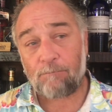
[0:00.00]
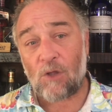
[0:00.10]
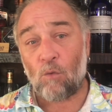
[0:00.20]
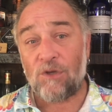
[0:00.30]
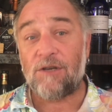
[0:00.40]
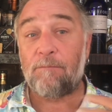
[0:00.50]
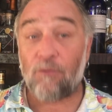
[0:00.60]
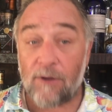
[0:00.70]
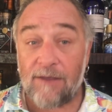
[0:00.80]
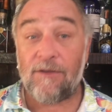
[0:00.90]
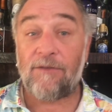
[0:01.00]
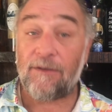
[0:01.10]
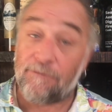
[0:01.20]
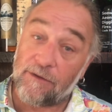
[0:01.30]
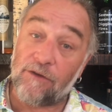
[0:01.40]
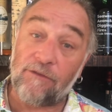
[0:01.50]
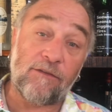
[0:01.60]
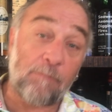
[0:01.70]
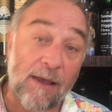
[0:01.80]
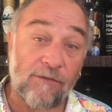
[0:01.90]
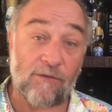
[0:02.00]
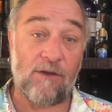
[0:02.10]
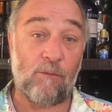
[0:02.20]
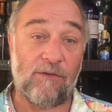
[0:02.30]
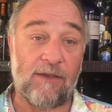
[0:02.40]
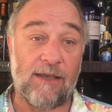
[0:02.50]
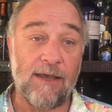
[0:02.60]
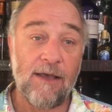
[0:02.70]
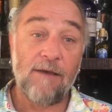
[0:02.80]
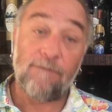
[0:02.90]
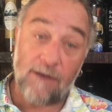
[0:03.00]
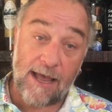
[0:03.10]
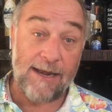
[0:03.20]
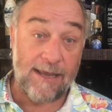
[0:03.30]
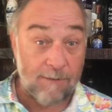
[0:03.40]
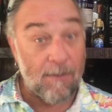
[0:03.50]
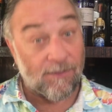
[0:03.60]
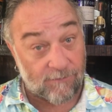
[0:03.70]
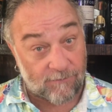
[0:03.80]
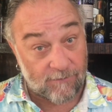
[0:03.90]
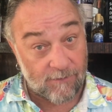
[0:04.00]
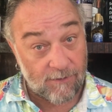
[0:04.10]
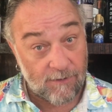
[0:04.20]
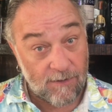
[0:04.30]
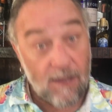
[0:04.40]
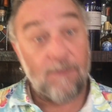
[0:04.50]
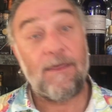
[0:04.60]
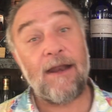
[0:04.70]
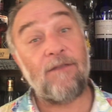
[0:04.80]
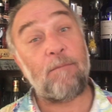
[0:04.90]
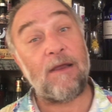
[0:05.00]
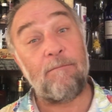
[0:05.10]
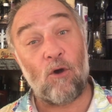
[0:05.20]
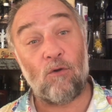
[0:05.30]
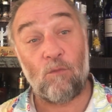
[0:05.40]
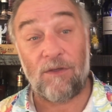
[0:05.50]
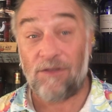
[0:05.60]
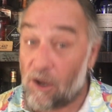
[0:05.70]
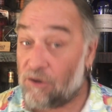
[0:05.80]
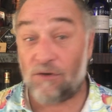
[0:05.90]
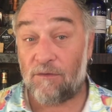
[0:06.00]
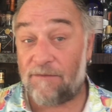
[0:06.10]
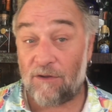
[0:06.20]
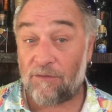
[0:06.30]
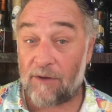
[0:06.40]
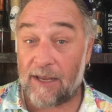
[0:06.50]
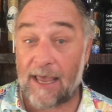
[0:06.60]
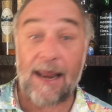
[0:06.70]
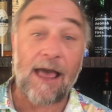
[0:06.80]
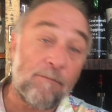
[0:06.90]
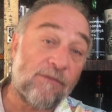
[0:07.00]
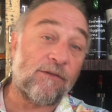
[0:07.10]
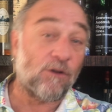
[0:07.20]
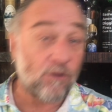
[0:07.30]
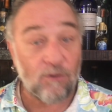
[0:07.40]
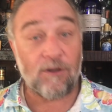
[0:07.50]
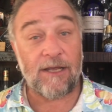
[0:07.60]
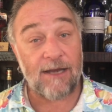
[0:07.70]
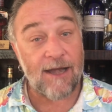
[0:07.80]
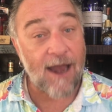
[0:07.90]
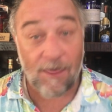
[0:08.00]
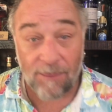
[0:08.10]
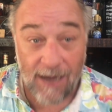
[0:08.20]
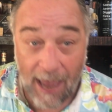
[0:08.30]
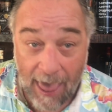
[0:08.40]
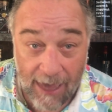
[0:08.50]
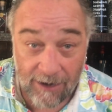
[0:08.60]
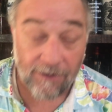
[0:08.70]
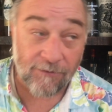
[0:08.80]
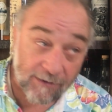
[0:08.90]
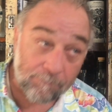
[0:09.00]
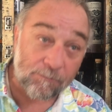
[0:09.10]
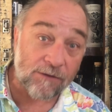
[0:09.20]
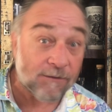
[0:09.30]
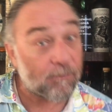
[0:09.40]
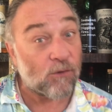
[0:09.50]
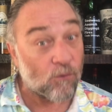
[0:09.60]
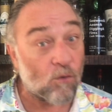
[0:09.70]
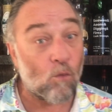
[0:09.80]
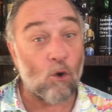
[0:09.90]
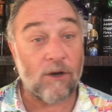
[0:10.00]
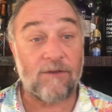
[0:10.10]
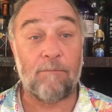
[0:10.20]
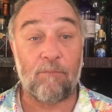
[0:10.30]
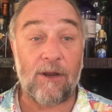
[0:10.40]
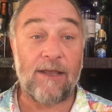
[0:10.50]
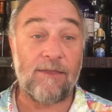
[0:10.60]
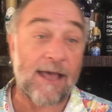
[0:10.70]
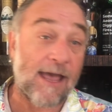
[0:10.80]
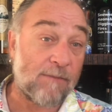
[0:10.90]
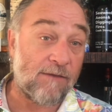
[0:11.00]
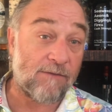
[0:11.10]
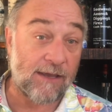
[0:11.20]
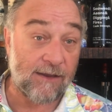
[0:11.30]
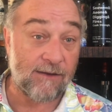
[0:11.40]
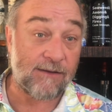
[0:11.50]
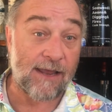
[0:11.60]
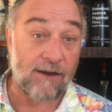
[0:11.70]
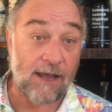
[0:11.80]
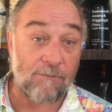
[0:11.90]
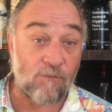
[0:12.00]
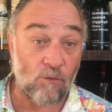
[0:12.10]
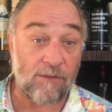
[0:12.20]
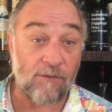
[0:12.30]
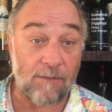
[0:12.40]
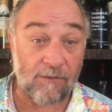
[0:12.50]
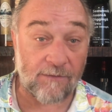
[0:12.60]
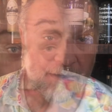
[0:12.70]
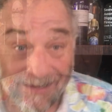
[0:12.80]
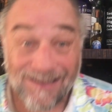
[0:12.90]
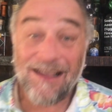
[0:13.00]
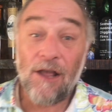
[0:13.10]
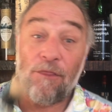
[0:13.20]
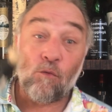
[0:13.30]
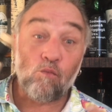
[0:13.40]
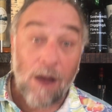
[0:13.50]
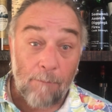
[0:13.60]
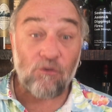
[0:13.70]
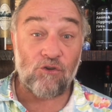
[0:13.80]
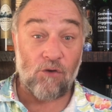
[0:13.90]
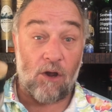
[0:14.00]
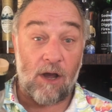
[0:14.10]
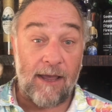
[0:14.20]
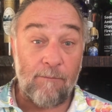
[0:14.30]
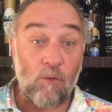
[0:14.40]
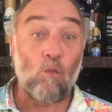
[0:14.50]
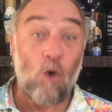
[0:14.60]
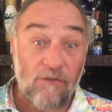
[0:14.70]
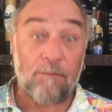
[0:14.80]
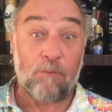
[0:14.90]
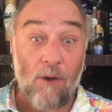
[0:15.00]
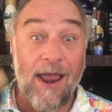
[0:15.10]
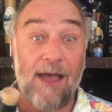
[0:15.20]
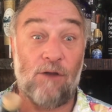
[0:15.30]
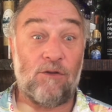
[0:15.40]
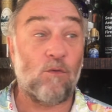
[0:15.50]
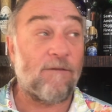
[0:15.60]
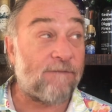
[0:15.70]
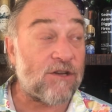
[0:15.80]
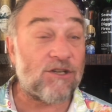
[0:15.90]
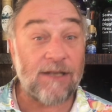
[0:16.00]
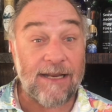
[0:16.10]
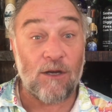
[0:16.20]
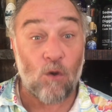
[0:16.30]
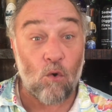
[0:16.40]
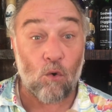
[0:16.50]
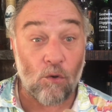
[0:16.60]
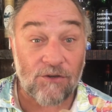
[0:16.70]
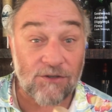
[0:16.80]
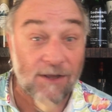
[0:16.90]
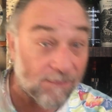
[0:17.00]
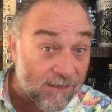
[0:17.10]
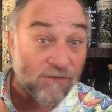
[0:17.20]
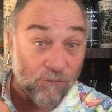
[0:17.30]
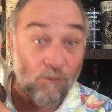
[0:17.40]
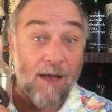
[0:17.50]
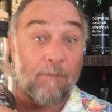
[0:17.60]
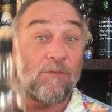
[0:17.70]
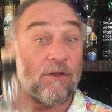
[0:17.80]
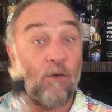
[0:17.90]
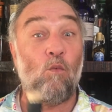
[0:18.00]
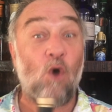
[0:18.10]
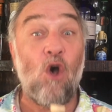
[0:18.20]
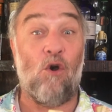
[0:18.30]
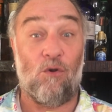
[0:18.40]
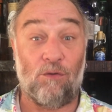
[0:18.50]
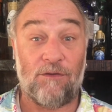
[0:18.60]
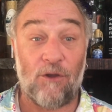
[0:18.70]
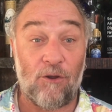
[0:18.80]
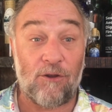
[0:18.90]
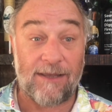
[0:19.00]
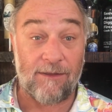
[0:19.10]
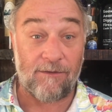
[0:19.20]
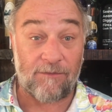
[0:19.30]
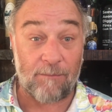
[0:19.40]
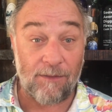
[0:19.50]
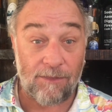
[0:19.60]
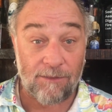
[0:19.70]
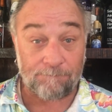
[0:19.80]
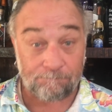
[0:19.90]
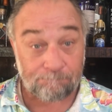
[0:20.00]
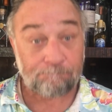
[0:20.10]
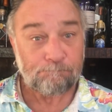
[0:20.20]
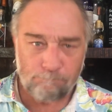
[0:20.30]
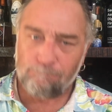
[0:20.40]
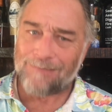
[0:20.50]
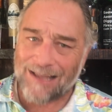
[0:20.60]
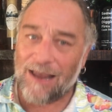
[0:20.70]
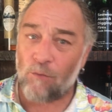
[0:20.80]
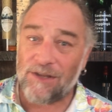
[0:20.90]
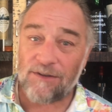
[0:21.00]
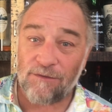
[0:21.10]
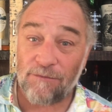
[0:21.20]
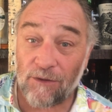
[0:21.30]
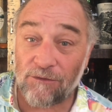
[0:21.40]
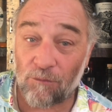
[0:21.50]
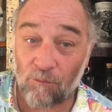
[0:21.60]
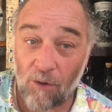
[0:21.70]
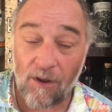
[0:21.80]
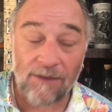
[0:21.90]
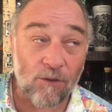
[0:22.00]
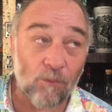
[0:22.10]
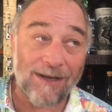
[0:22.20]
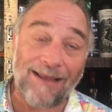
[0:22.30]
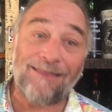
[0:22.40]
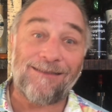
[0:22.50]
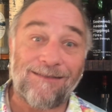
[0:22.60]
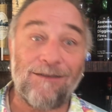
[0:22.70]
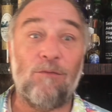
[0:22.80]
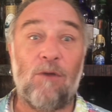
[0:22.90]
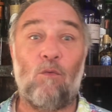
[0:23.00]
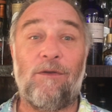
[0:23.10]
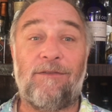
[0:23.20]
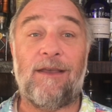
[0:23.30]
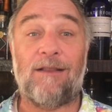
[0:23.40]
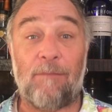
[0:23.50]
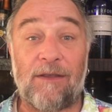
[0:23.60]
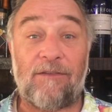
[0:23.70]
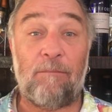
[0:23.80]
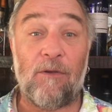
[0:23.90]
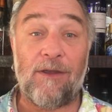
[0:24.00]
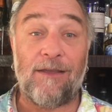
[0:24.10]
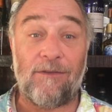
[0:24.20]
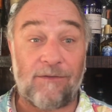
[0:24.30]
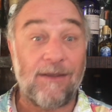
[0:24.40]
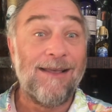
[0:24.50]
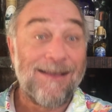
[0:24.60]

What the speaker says: which had previously finished a Speyside whisky for 18 months. Then it's been bottled with no chill filtering and absolutely nothing added except the pure water to bring the ABV down to 43%. The Rum Tribe was proud to officially launch this rum to the world earlier this month, and we just felt it right that we let the Single Malt Whisky Club experience